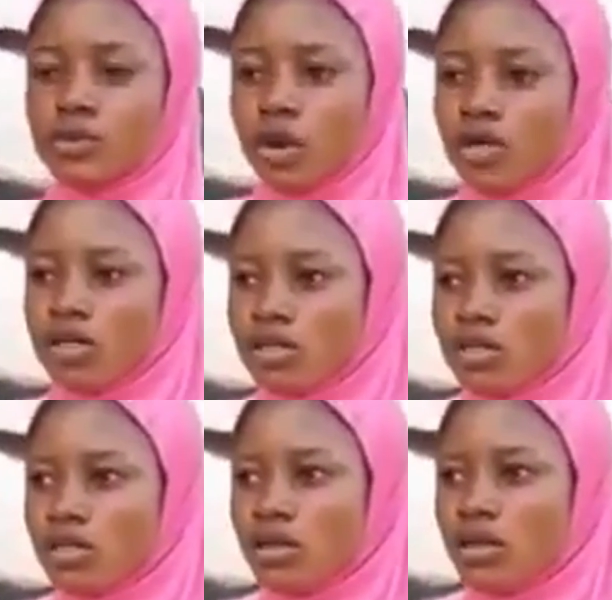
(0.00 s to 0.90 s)

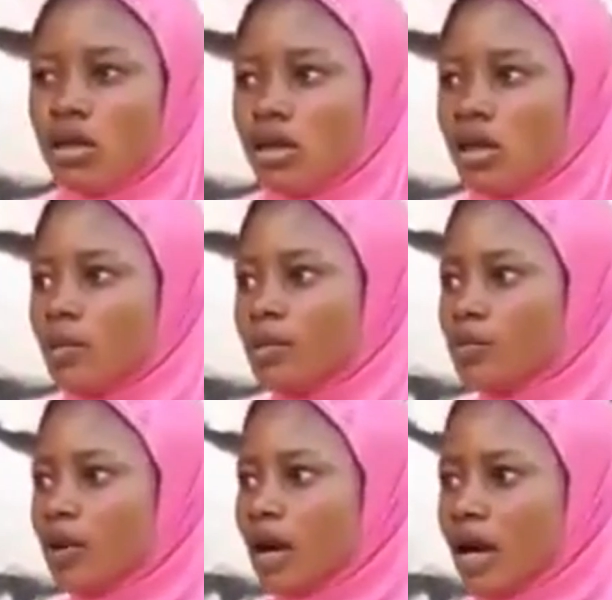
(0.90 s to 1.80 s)
Because
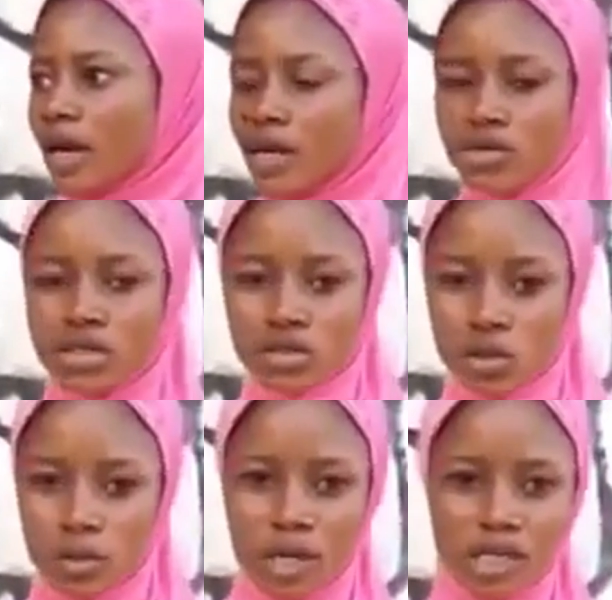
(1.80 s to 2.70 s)
people are around his
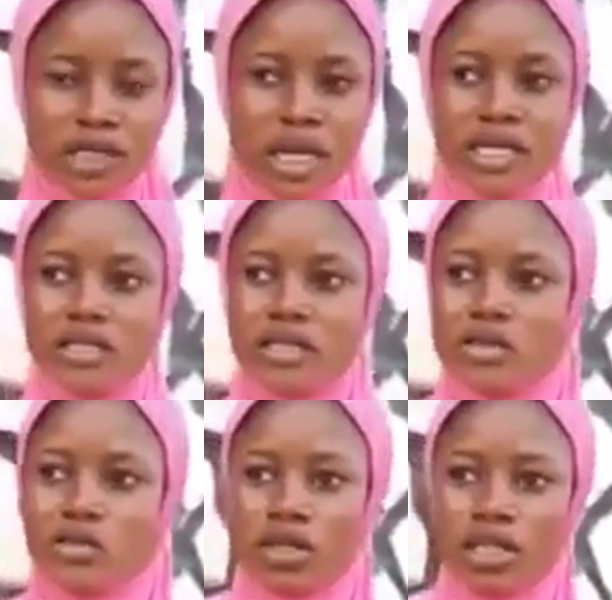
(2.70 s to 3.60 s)
compound and he
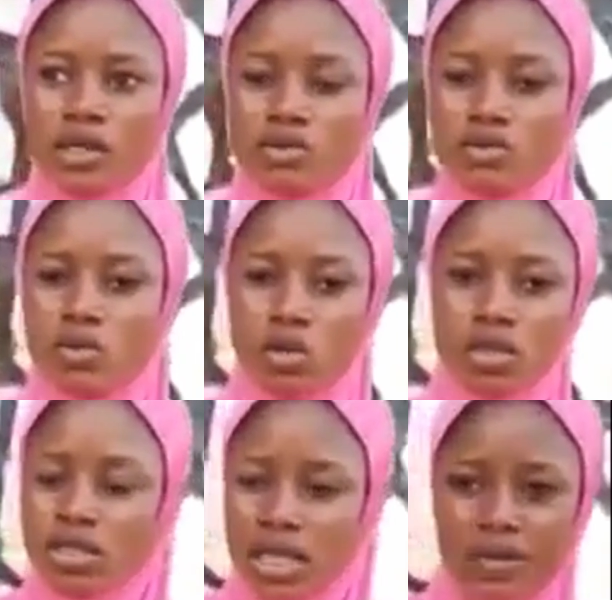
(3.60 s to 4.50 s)
didn't want them to know
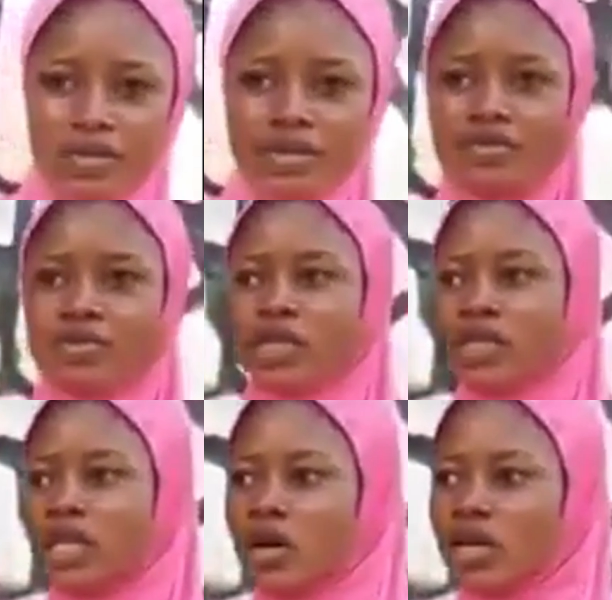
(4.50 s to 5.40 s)
what is happening.
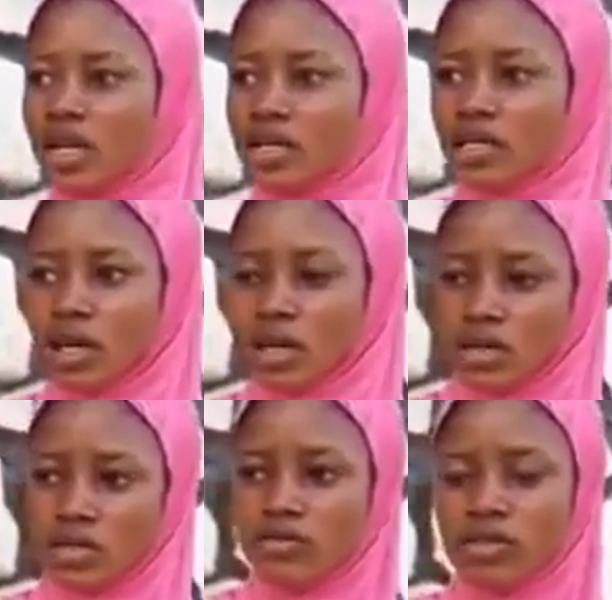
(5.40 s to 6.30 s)
He now
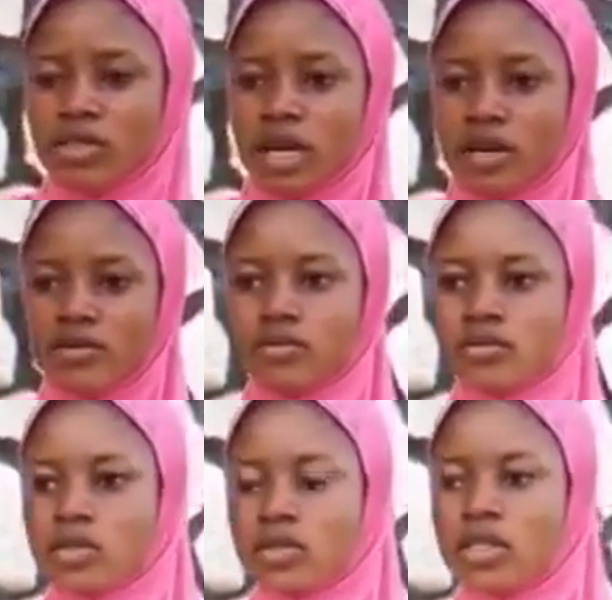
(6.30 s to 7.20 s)
leave me that
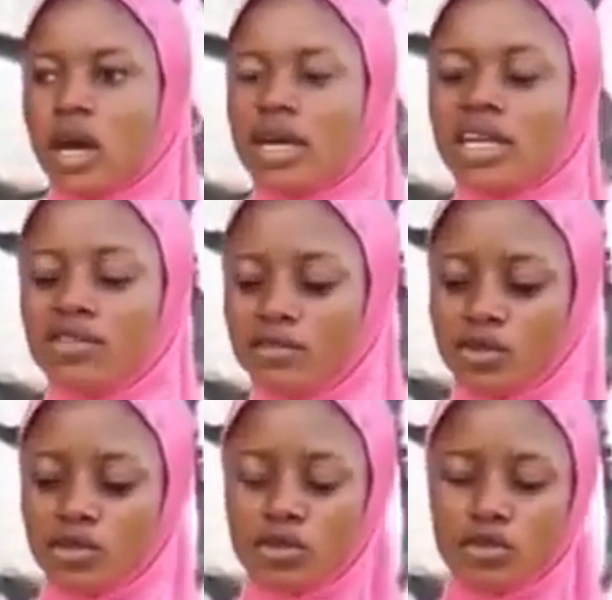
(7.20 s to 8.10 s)
he now gave
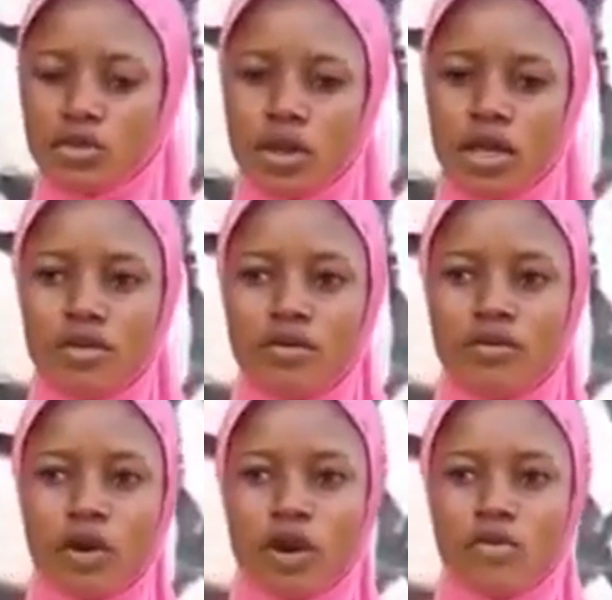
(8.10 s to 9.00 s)
me
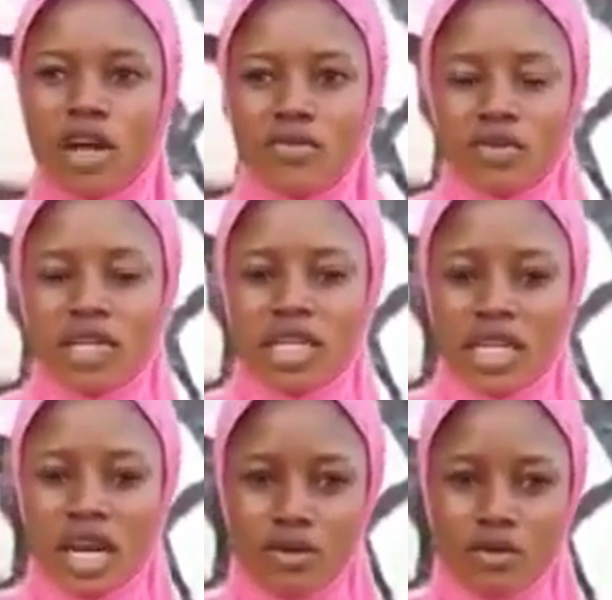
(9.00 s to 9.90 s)
4 500
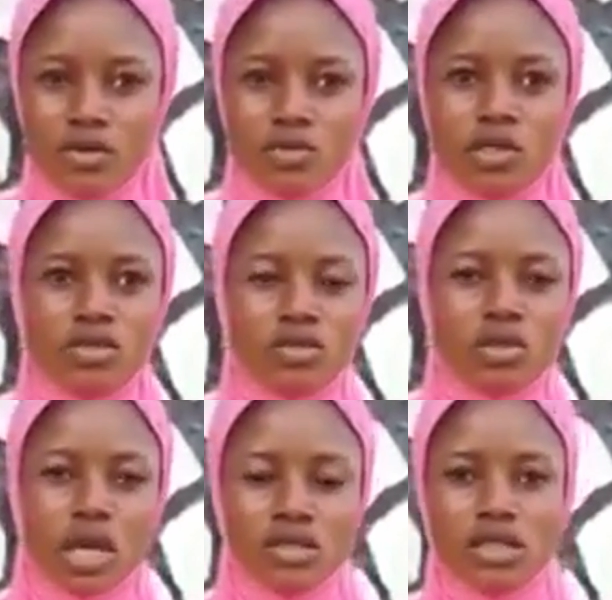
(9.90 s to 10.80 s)
naira notes, which is
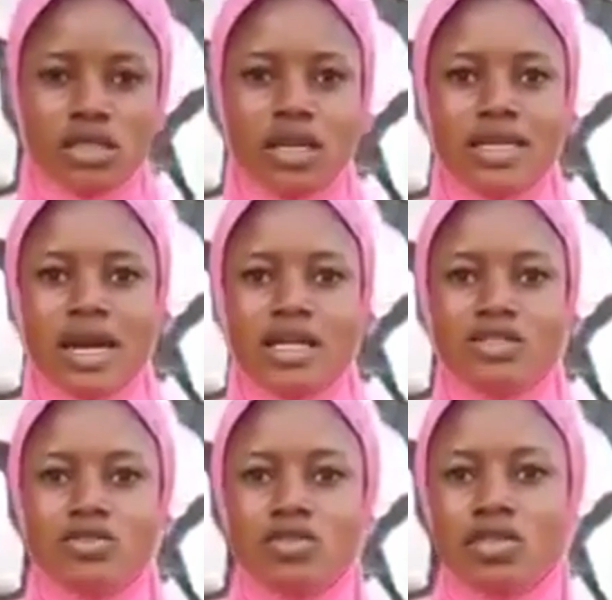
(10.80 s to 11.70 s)
2,000 naira, that I
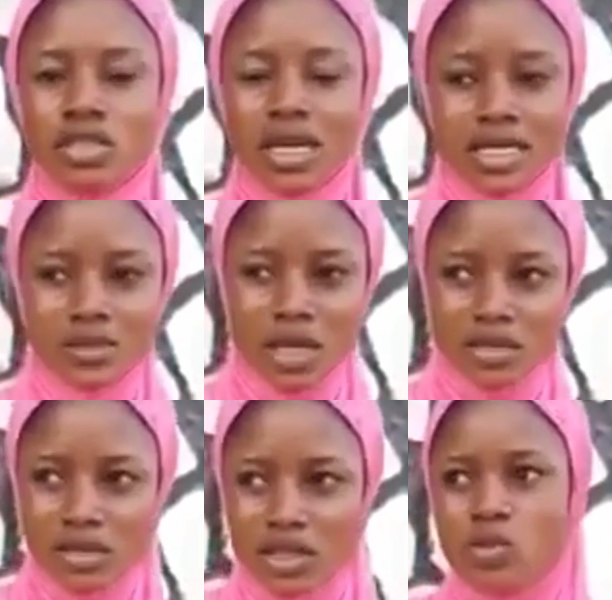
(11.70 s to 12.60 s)
should use it as
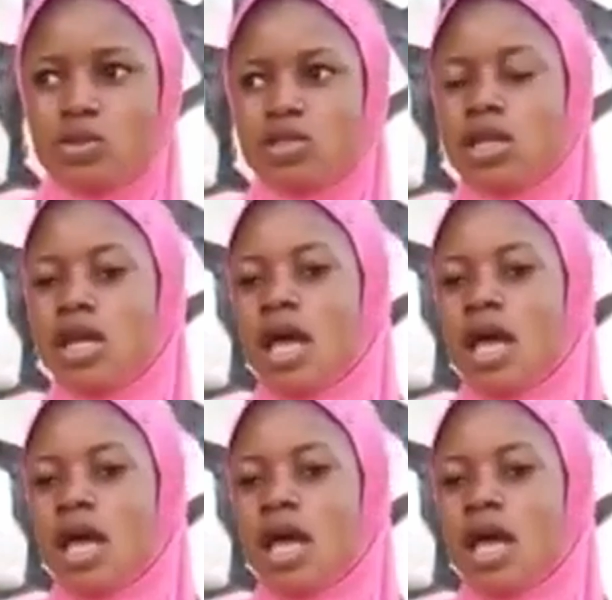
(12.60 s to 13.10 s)
my transport.